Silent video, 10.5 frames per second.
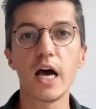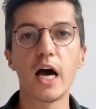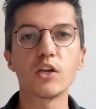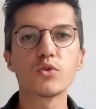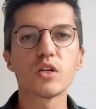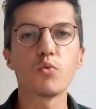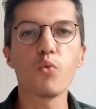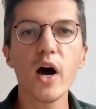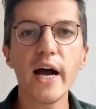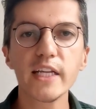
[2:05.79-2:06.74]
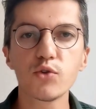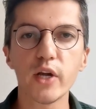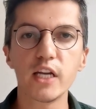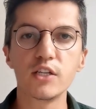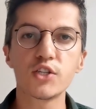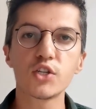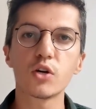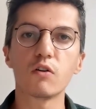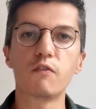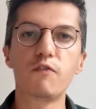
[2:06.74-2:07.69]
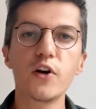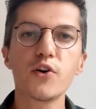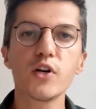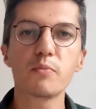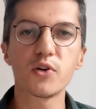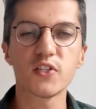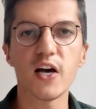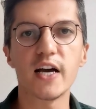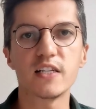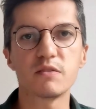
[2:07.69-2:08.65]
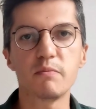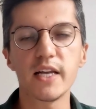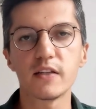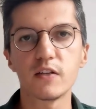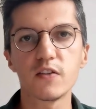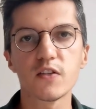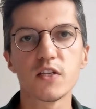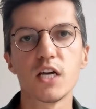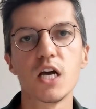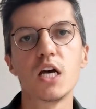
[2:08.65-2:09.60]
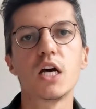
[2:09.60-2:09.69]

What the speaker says: I use a wide range of very precise methods